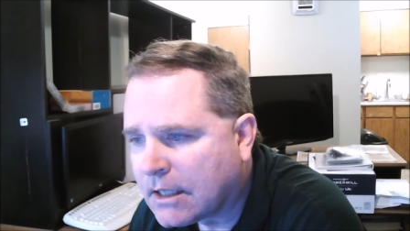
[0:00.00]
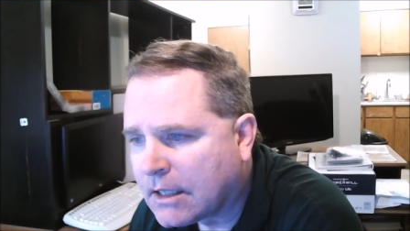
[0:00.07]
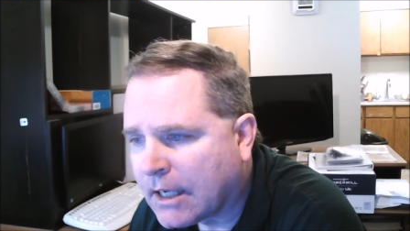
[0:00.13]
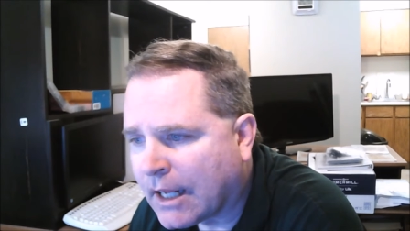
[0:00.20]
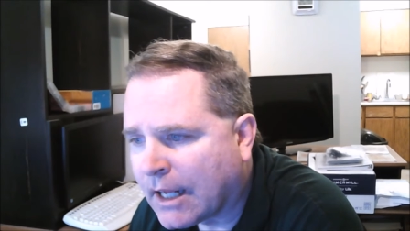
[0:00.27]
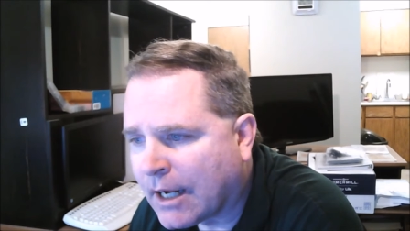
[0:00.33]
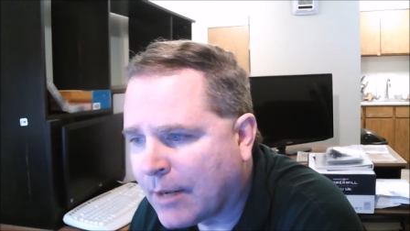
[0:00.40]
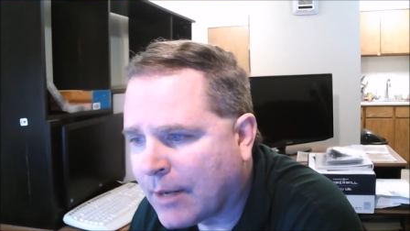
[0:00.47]

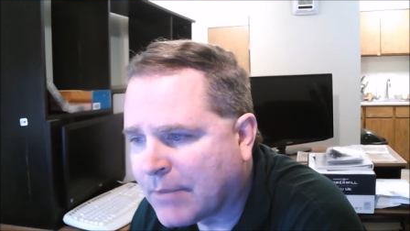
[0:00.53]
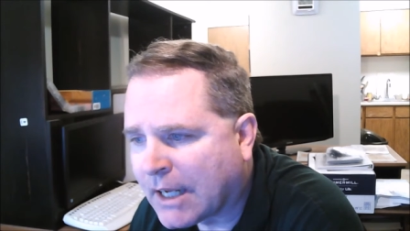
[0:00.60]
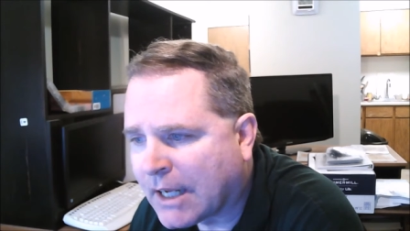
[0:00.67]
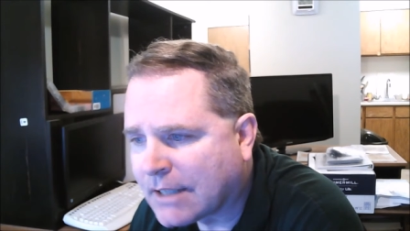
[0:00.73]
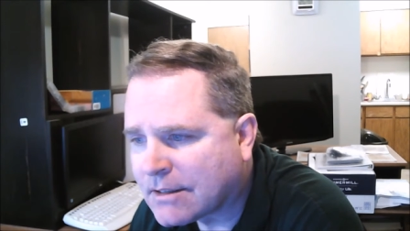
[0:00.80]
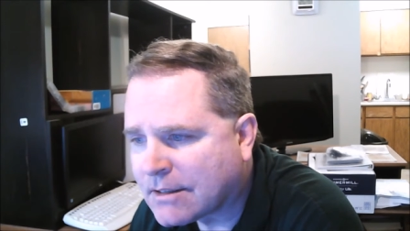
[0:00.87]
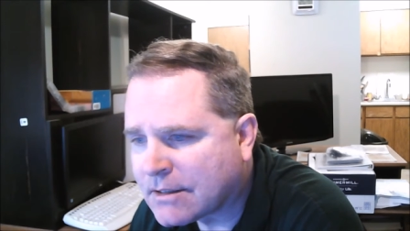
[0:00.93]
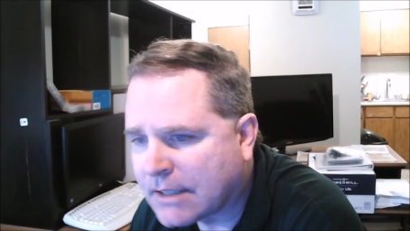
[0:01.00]
and I'm
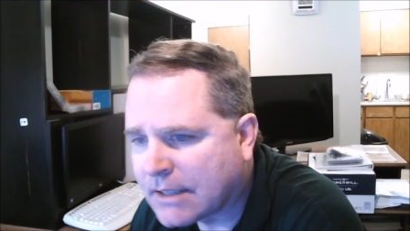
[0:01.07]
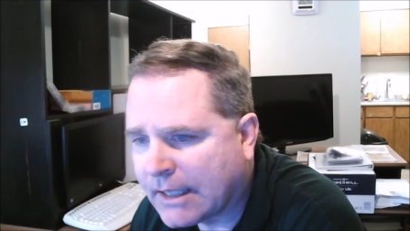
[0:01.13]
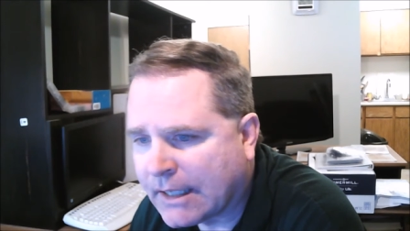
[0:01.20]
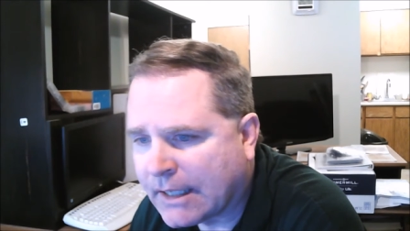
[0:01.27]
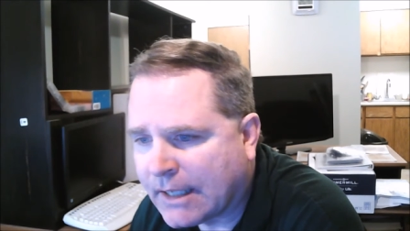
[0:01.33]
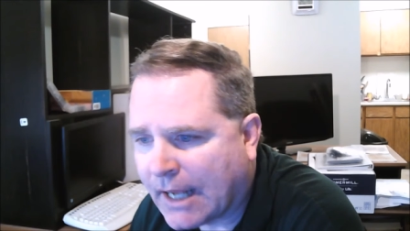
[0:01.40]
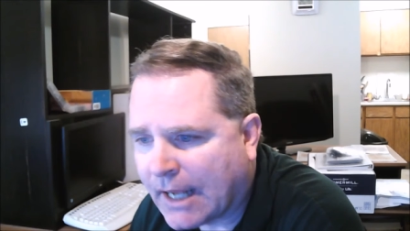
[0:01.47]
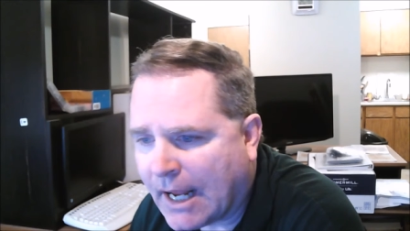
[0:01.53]
not
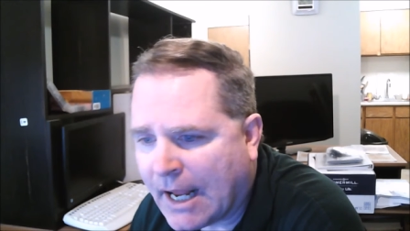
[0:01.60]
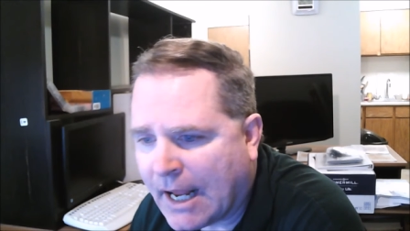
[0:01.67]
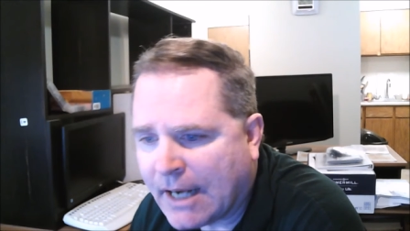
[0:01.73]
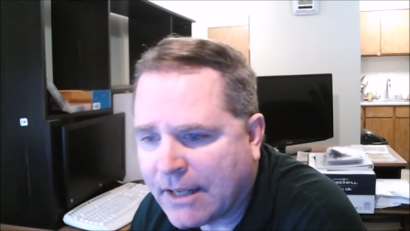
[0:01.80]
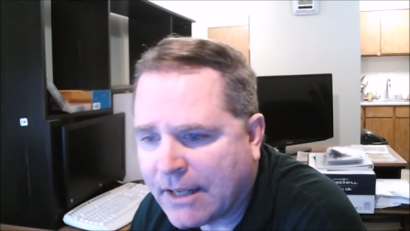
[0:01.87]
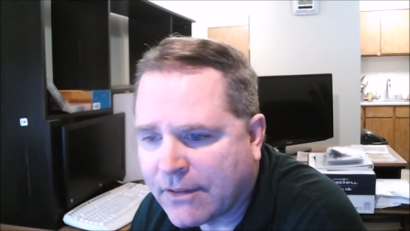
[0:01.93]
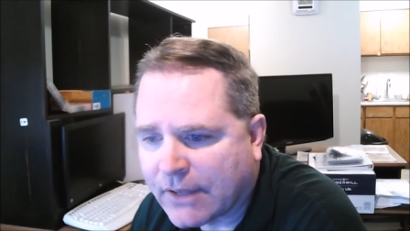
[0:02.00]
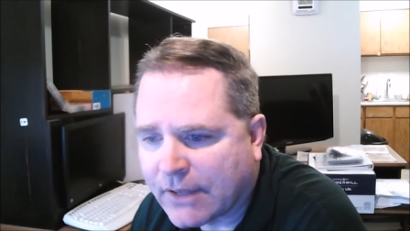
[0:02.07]
seeing
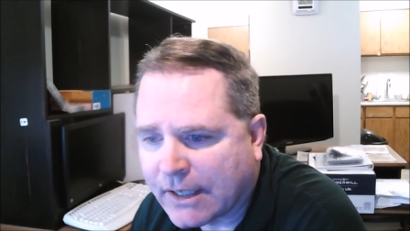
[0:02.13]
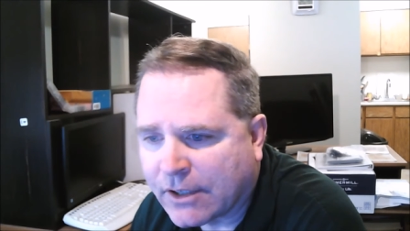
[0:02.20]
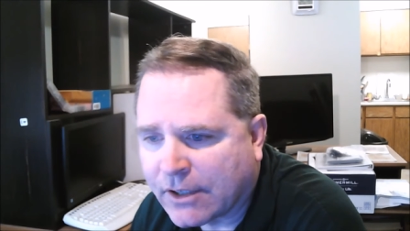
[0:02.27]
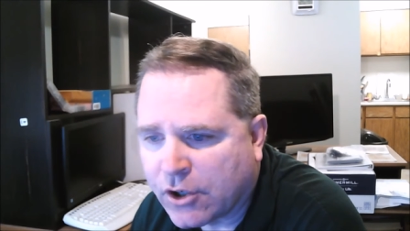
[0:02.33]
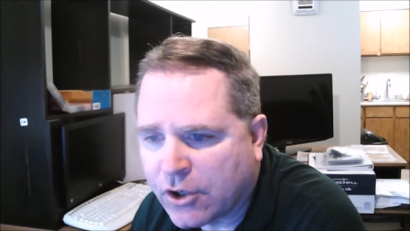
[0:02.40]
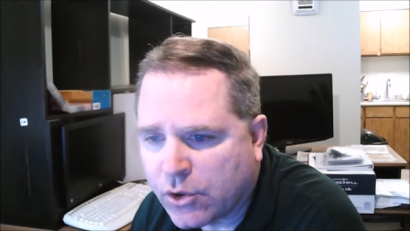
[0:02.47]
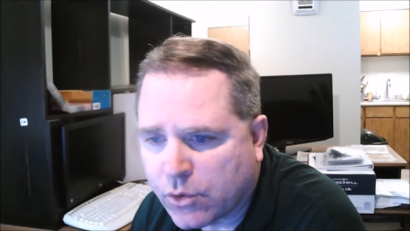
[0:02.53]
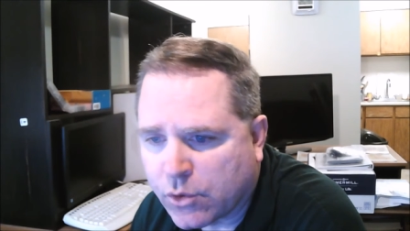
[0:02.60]

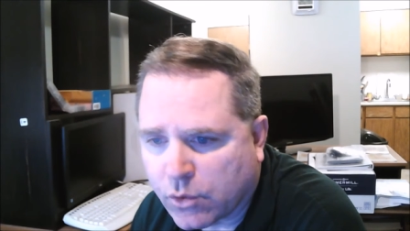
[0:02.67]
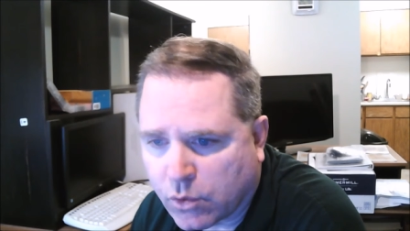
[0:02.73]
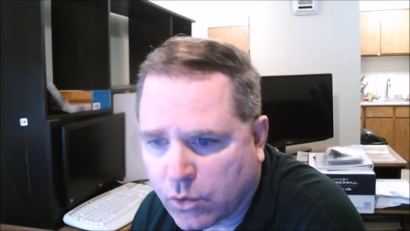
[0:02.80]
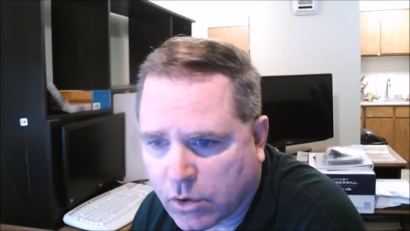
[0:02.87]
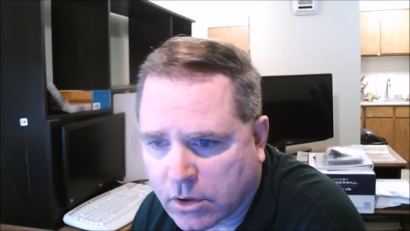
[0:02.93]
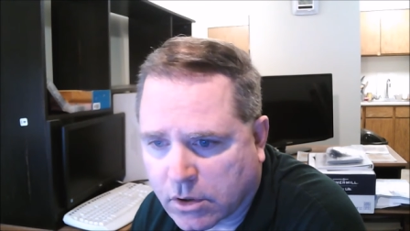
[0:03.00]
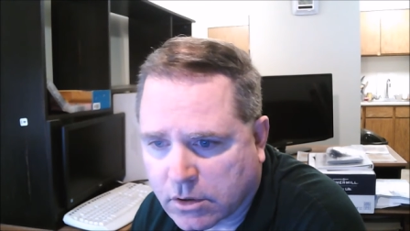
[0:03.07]
anything new